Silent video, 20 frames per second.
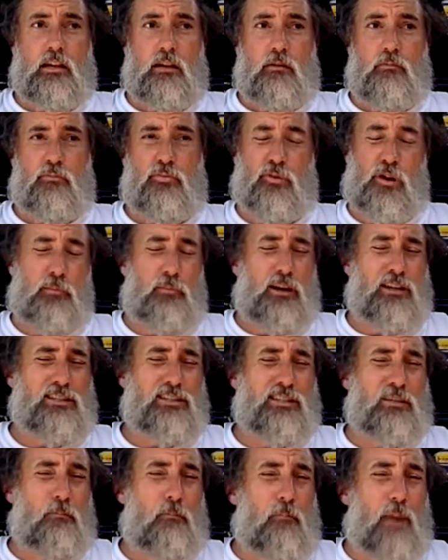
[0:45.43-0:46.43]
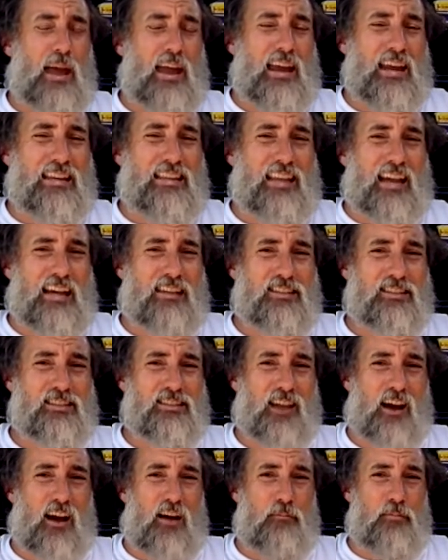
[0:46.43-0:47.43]
pretty much the main last
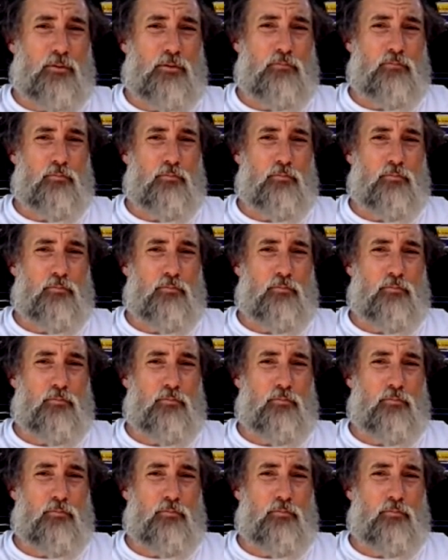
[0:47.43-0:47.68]
stop